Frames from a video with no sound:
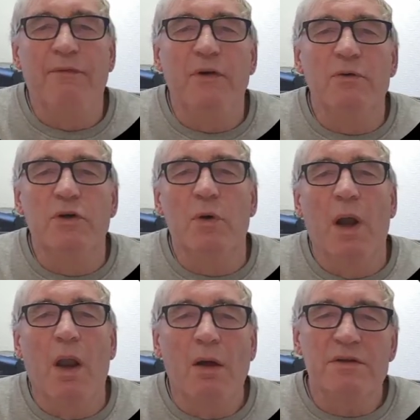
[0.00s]
If you do a
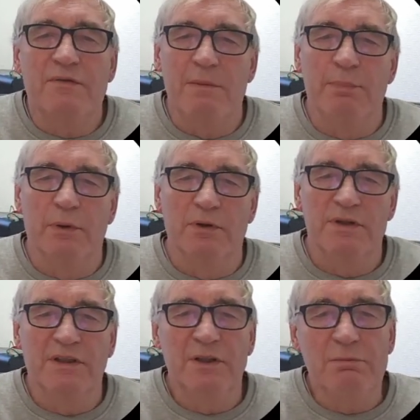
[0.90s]
lot of
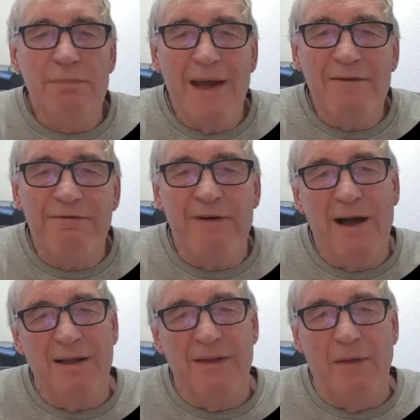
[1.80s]
importing, you may
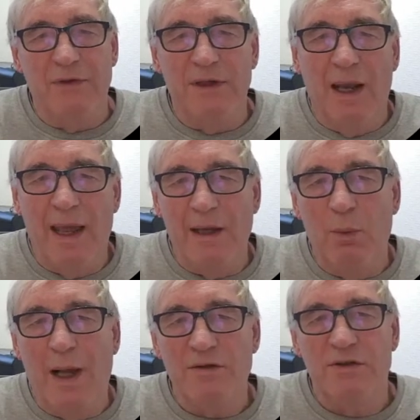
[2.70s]
find that the delay
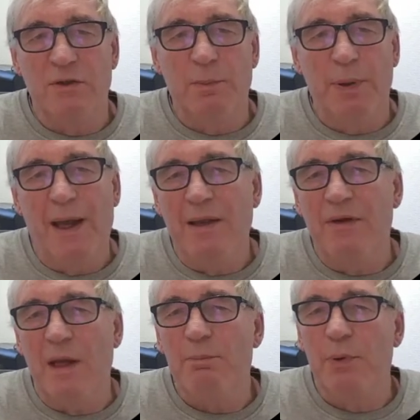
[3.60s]
whilst you pay
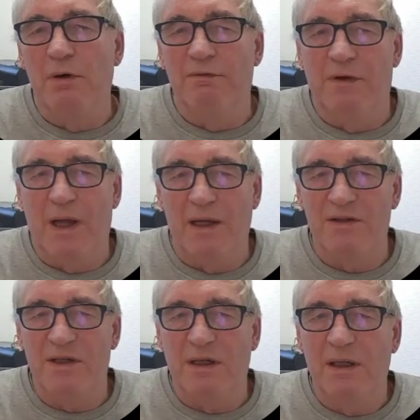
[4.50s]
the import VAT